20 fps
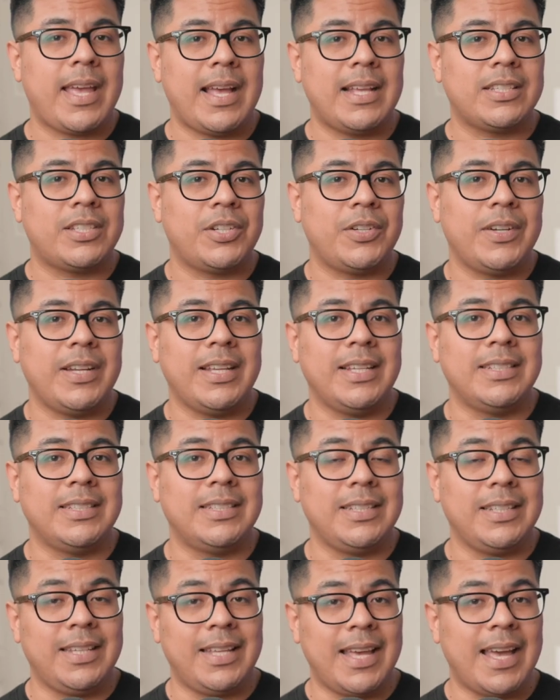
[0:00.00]
answer
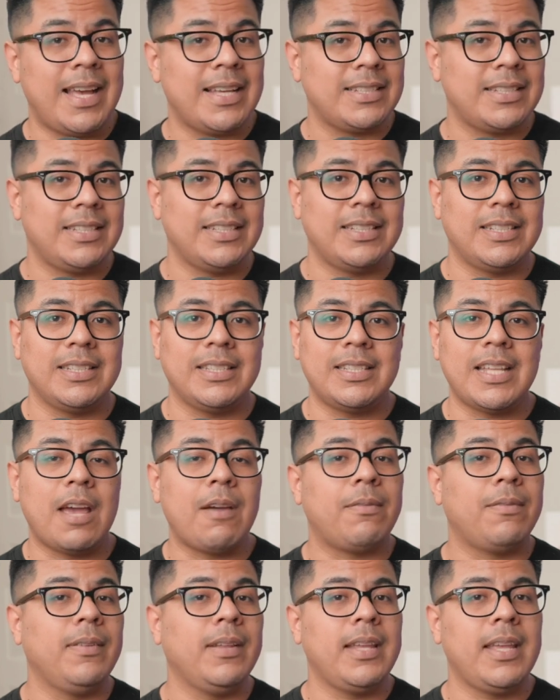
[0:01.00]
is yes, this is
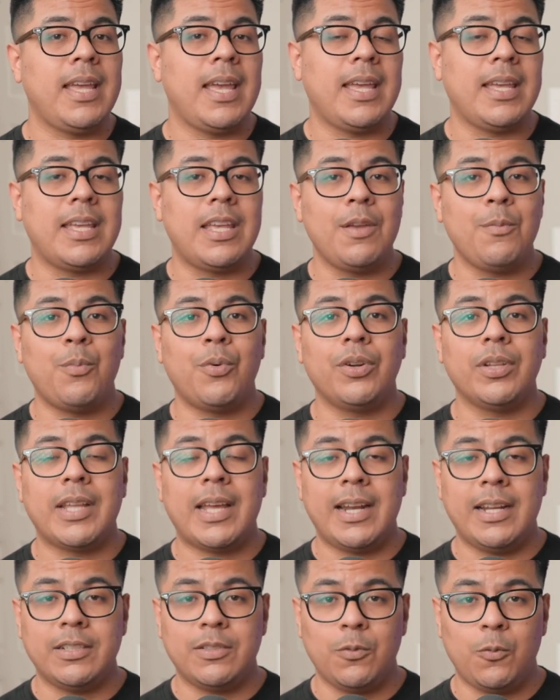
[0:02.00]
definitely a keyboard
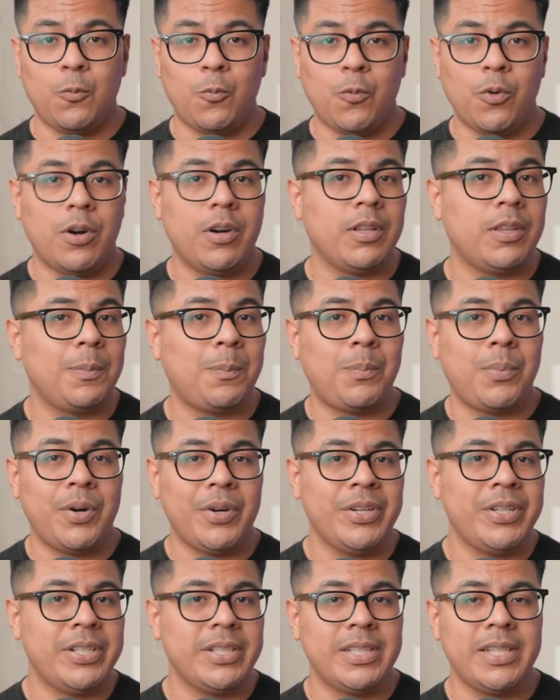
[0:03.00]
that is worth
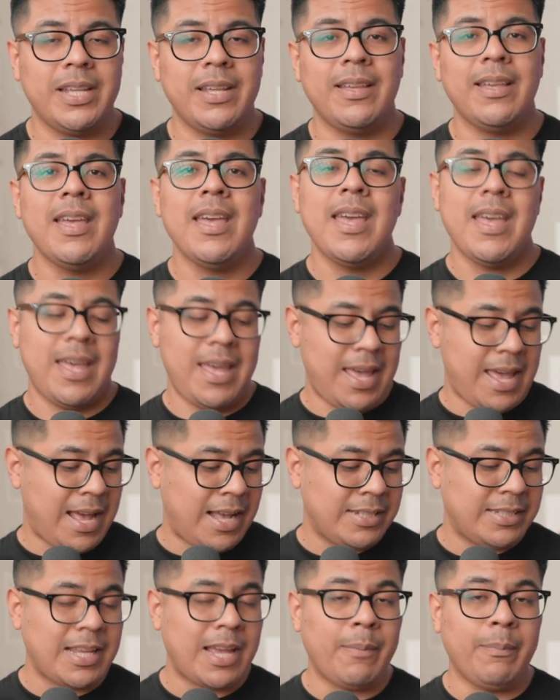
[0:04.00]
purchasing. It
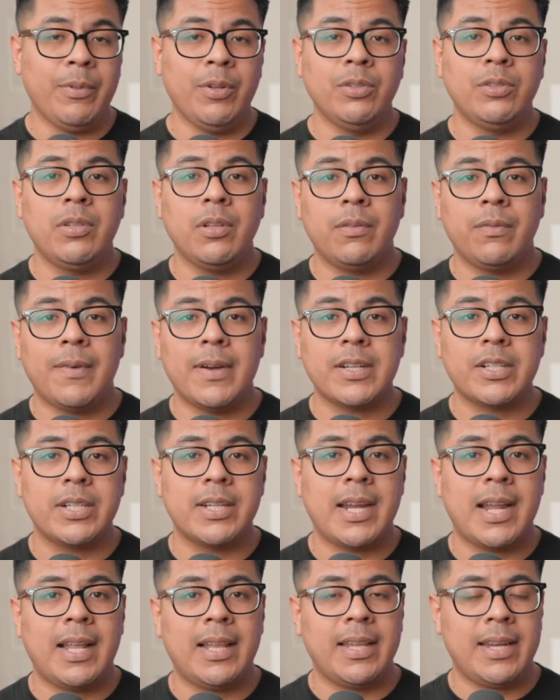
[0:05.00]
has that Bluetooth
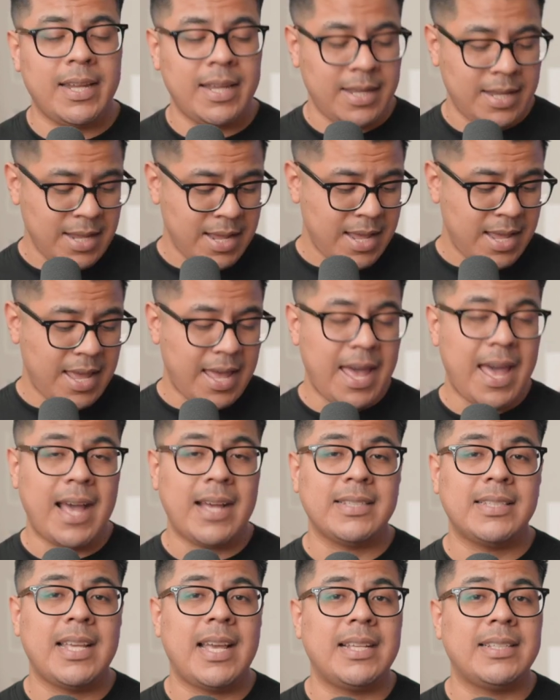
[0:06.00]
functionality. It
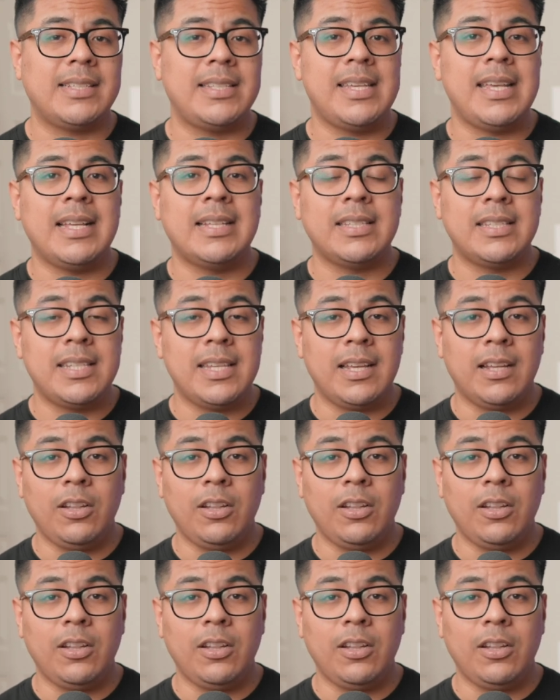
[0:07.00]
has that CNC